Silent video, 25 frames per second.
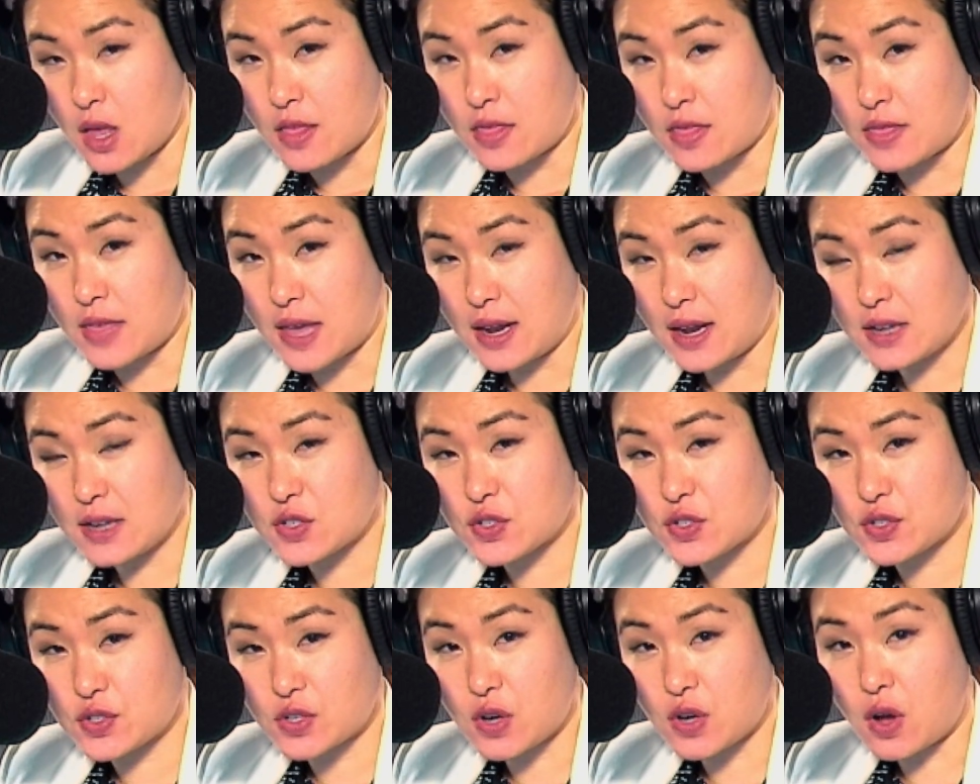That has
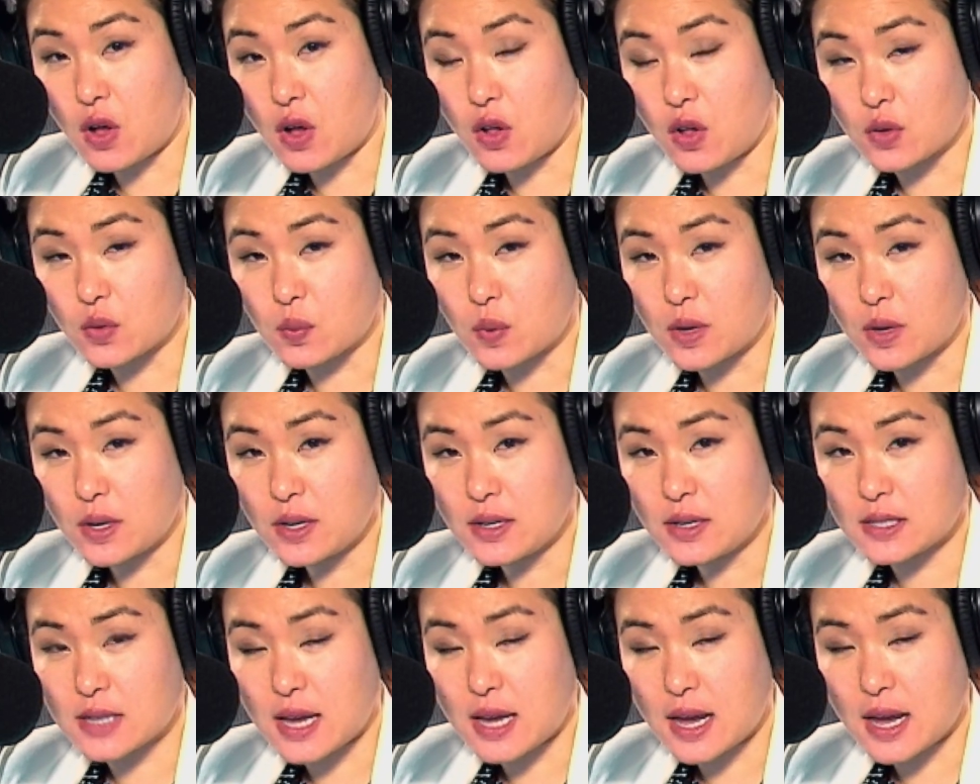stalled. What
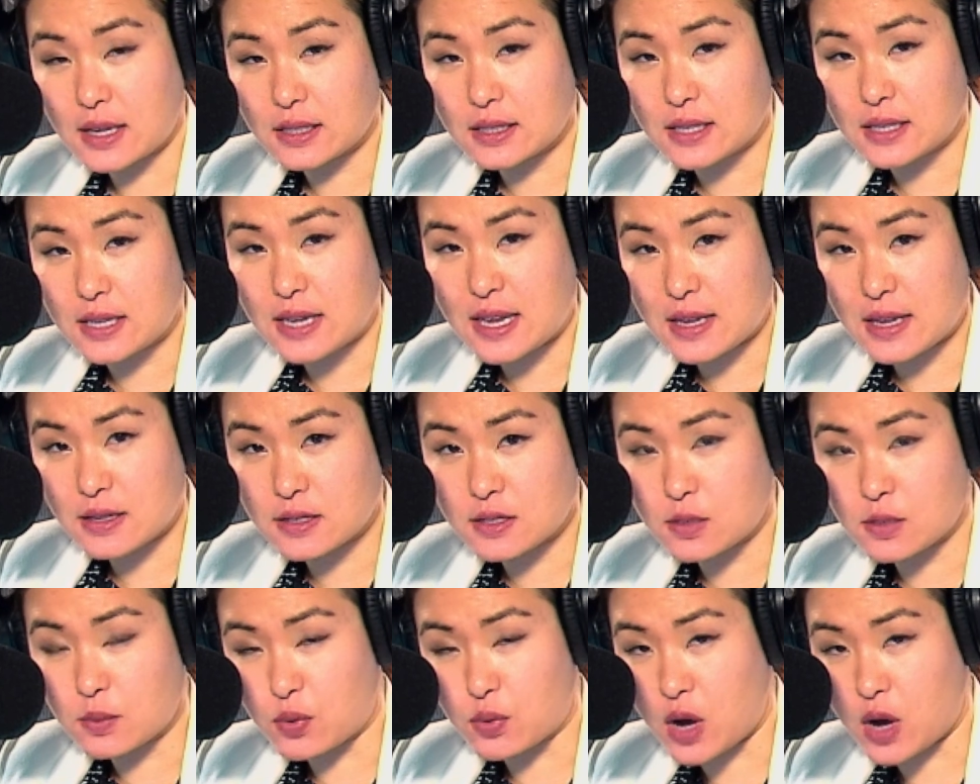exactly is
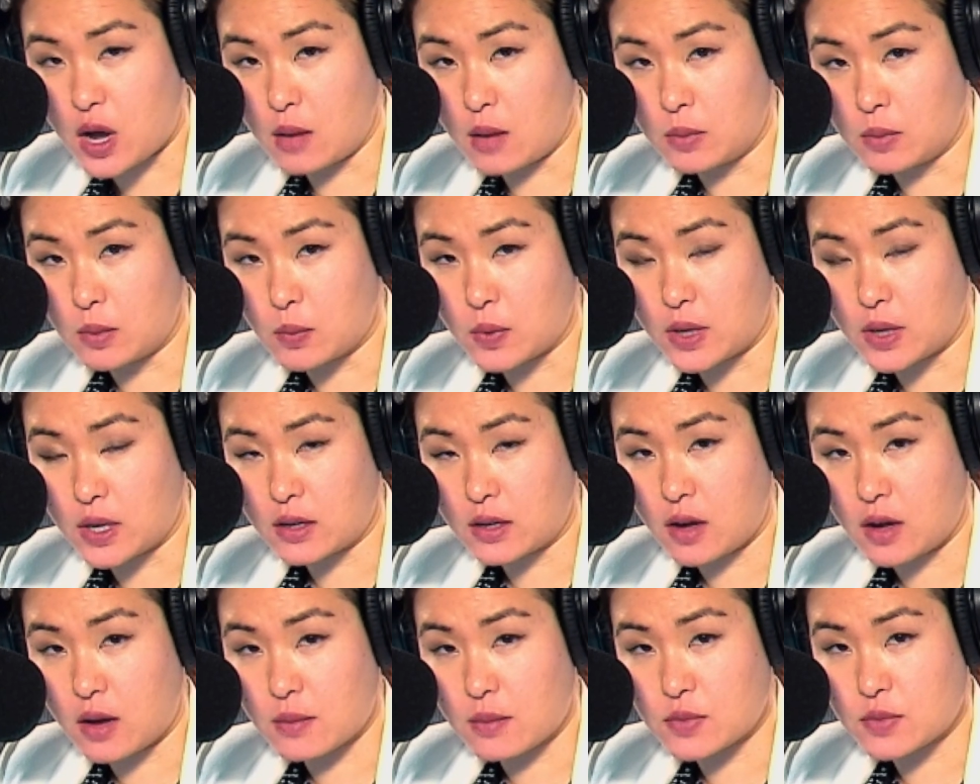the problem when it
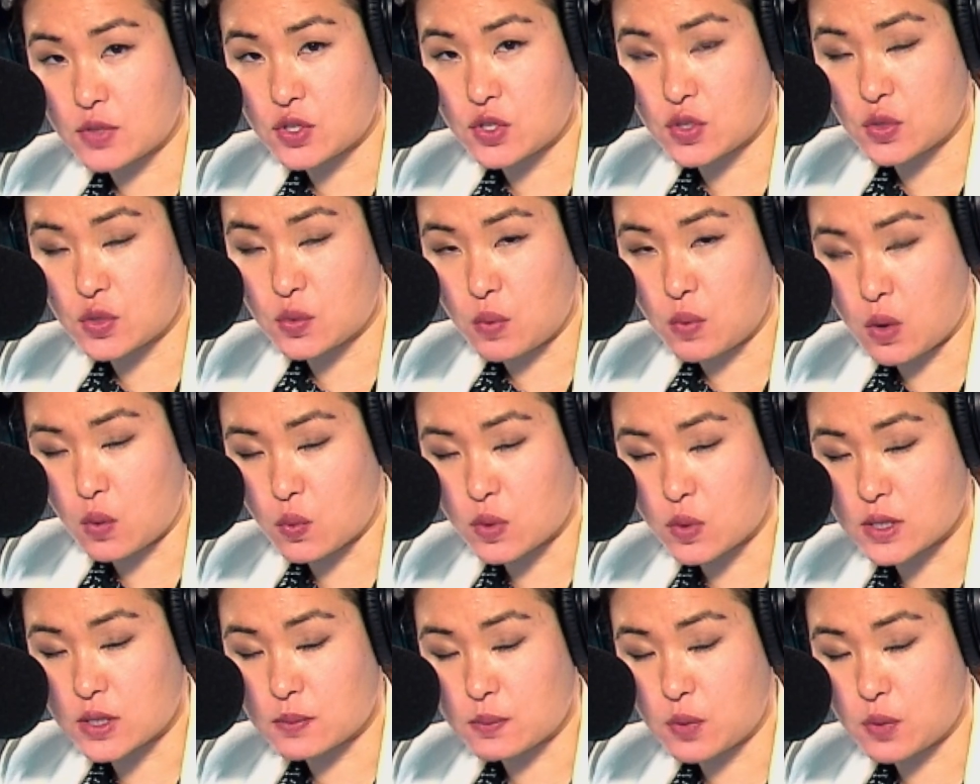comes to what
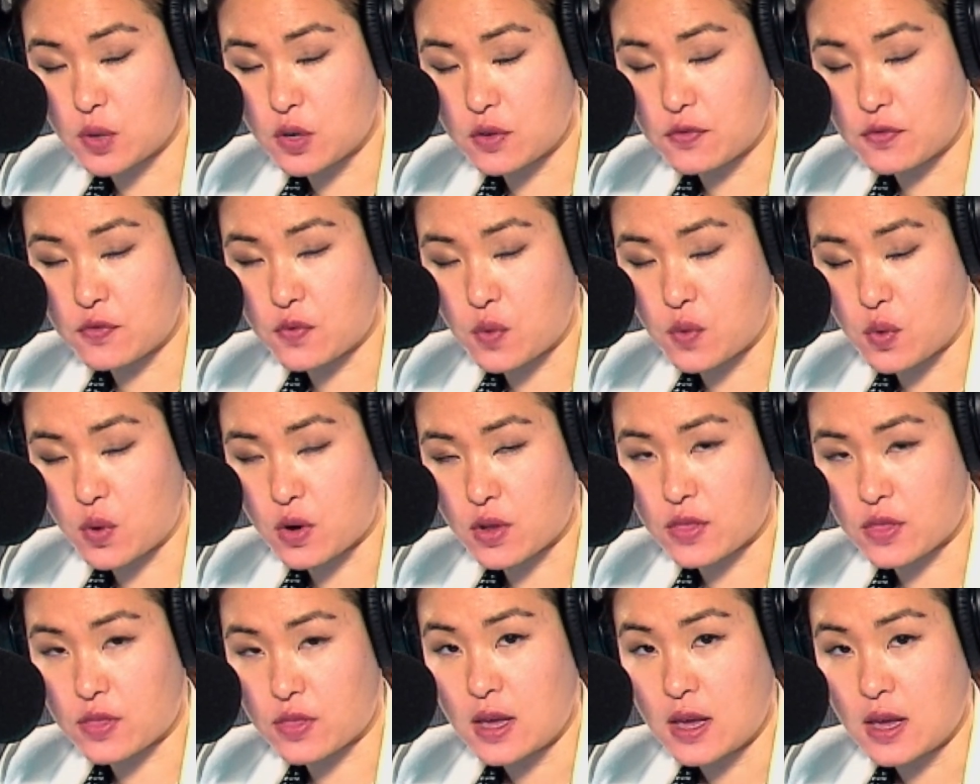was put
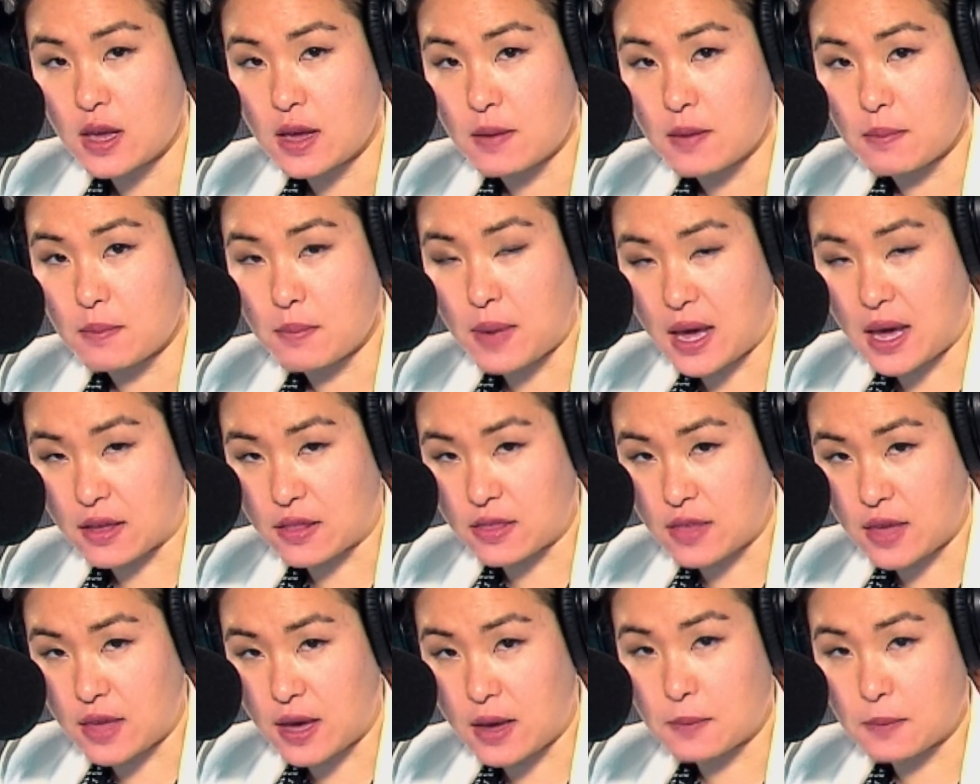forth
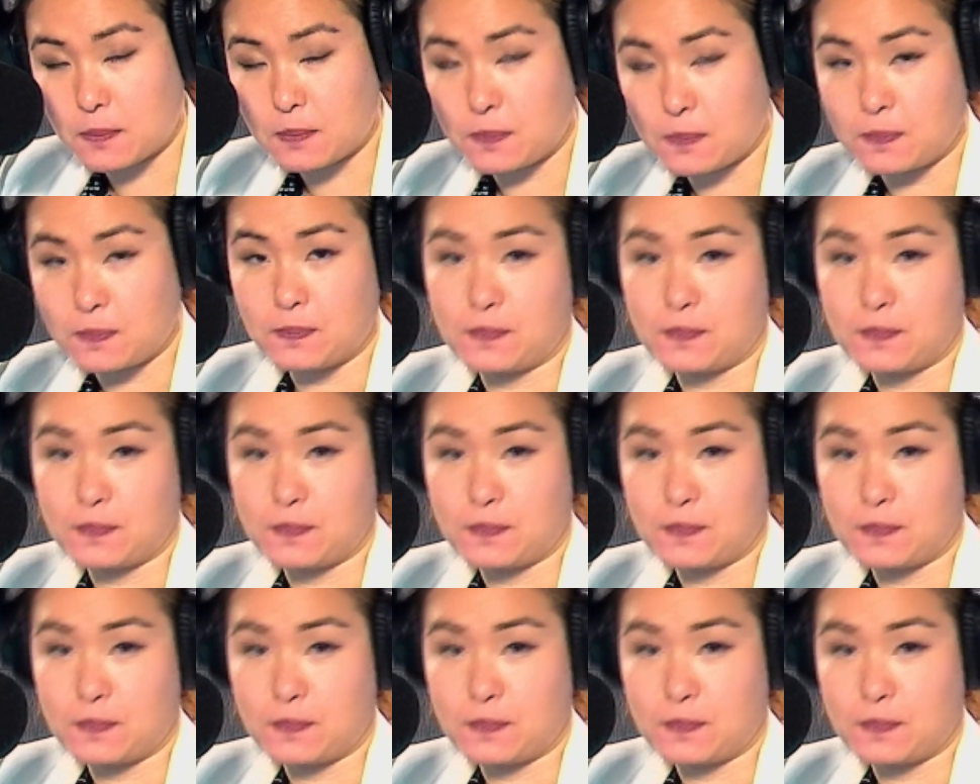back then?